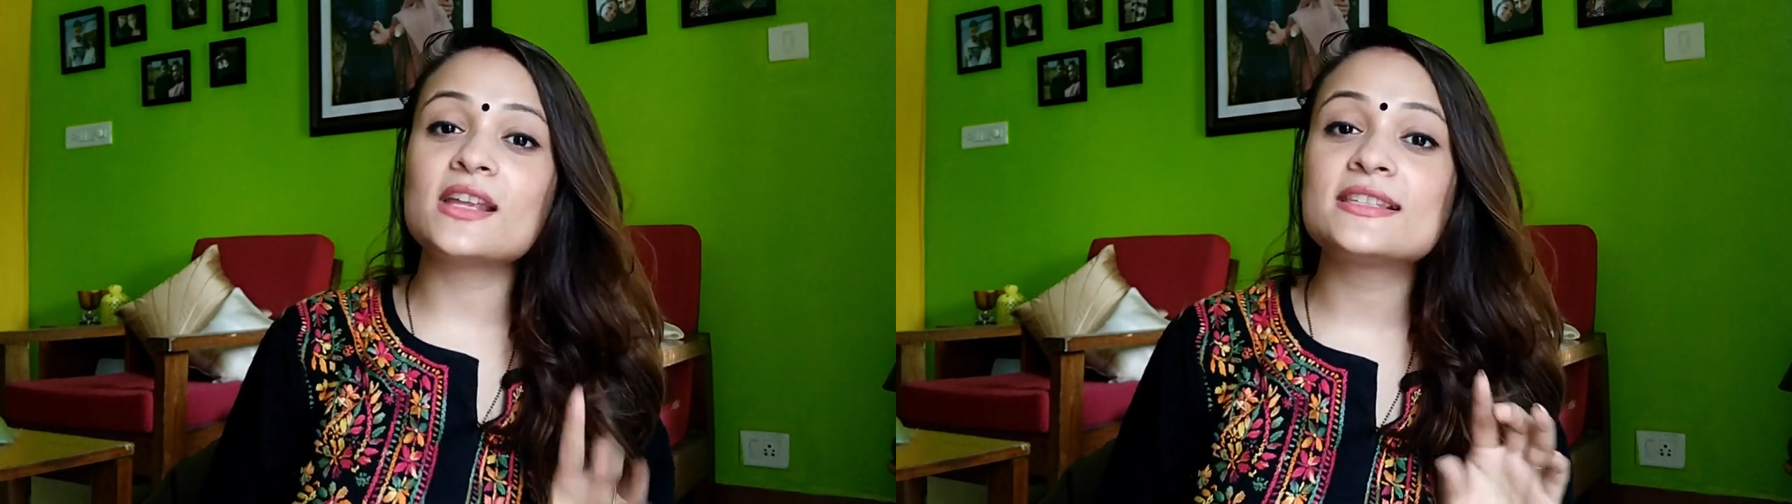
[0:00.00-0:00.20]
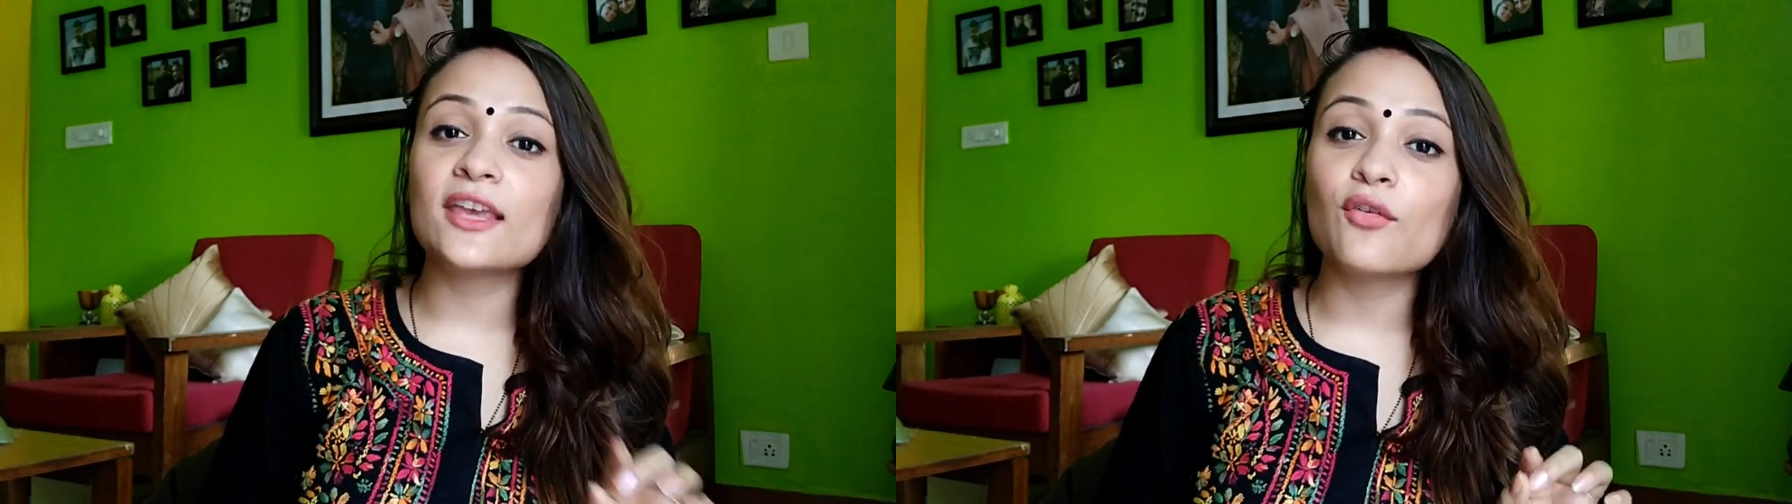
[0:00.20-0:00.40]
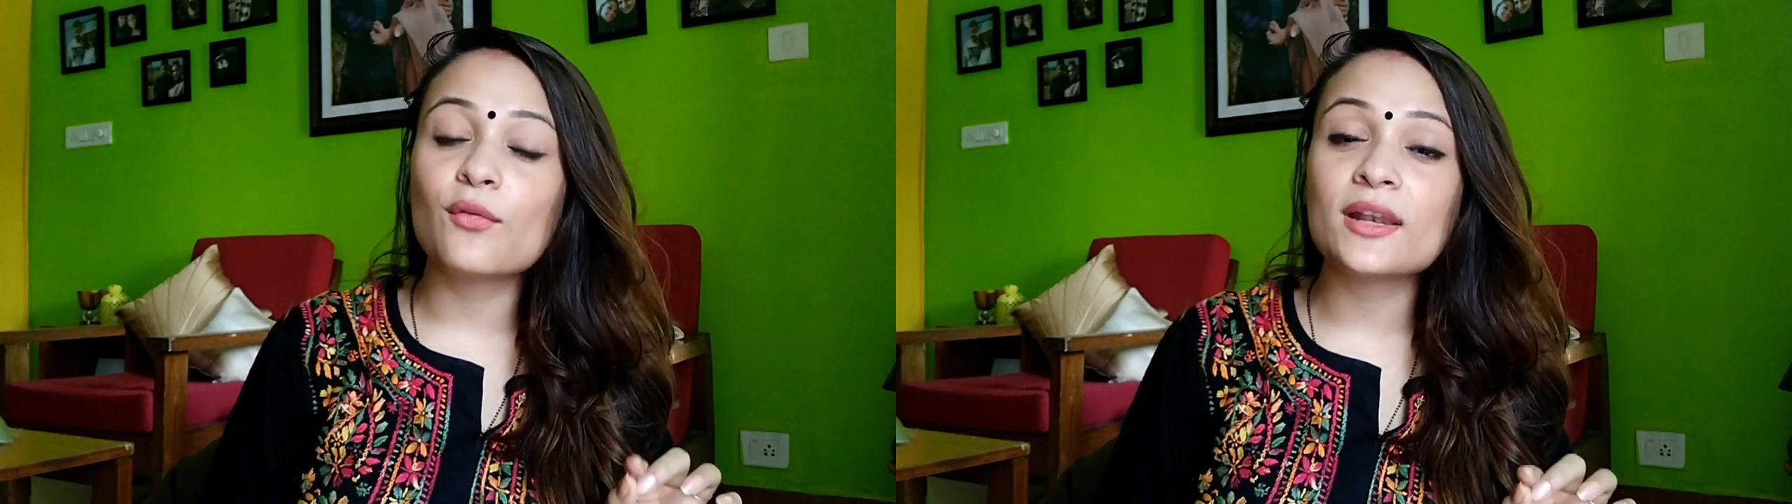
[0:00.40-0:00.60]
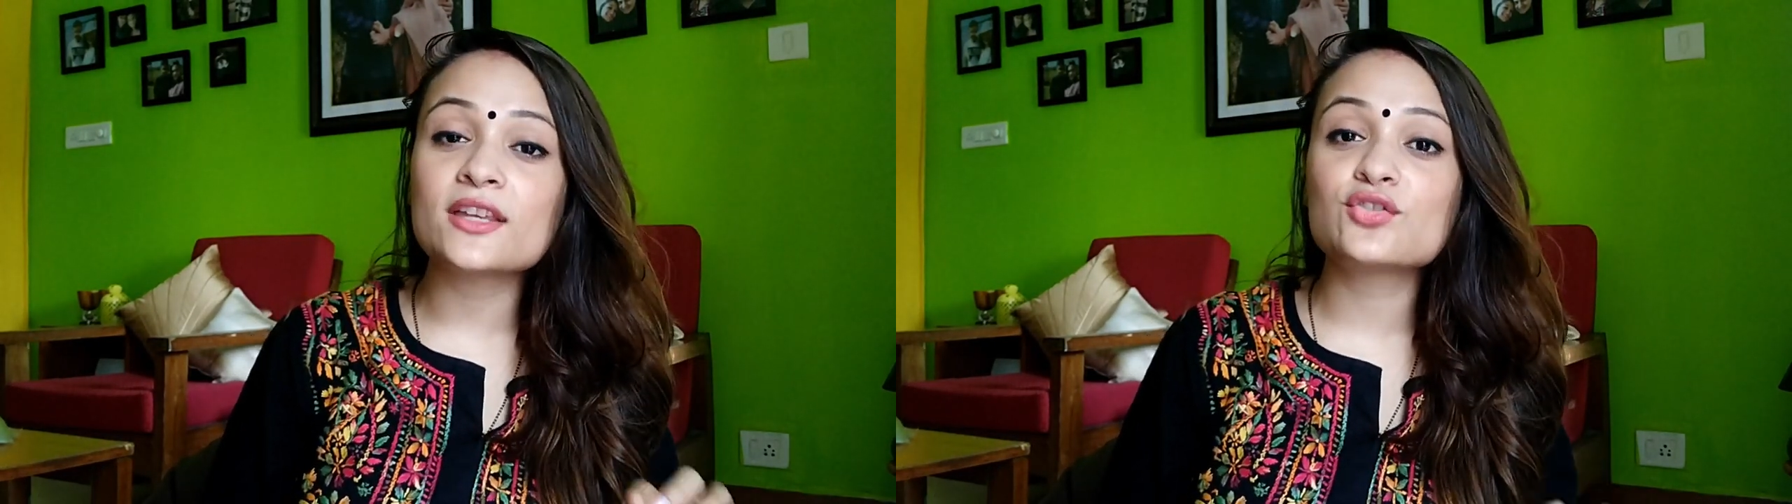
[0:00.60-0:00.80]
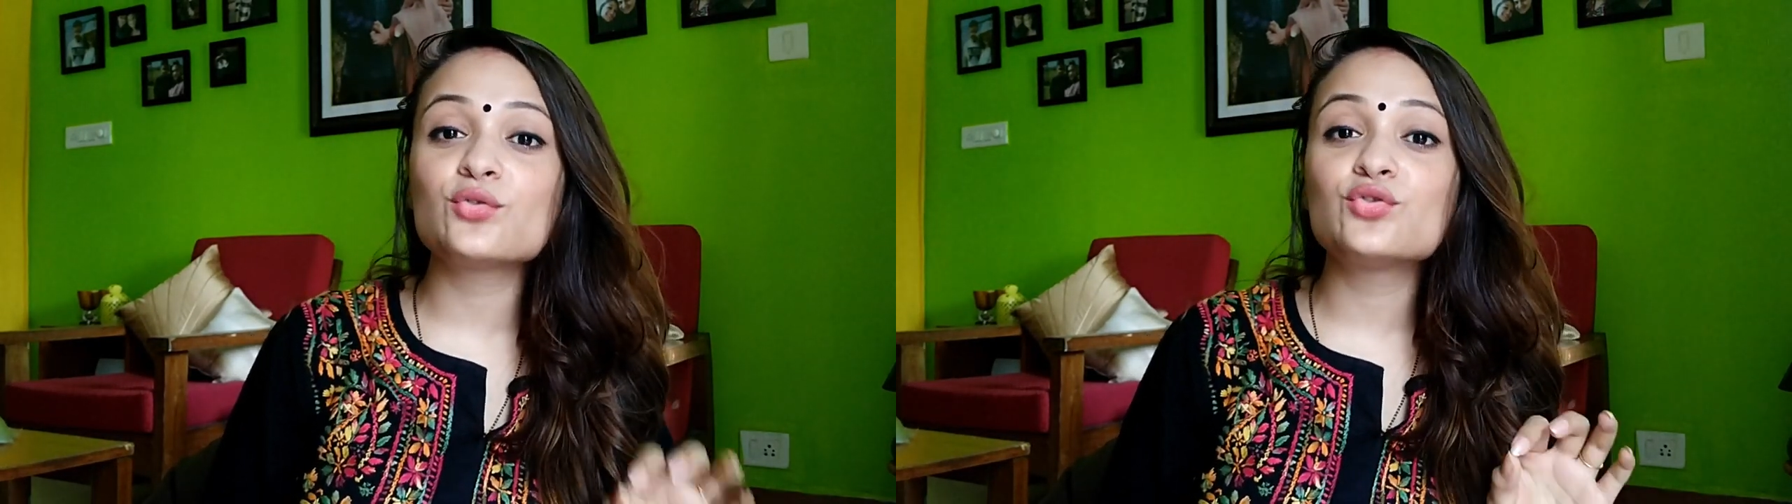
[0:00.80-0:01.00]
is
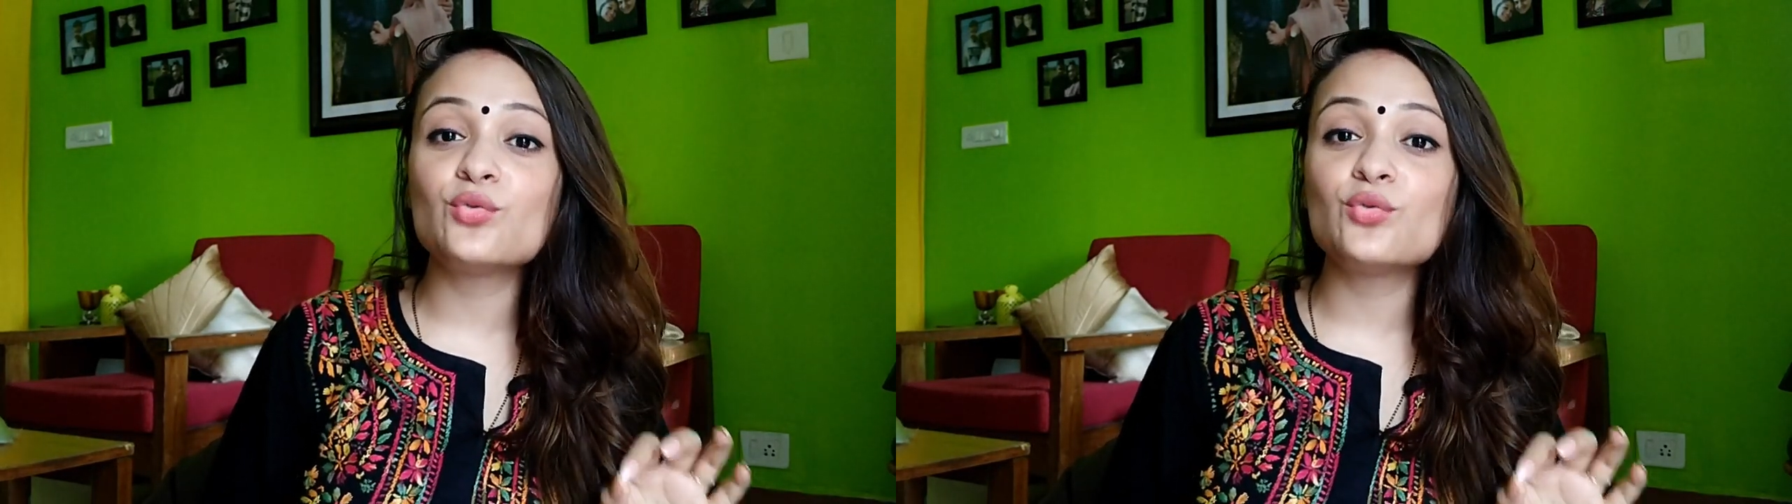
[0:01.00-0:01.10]
equivalent to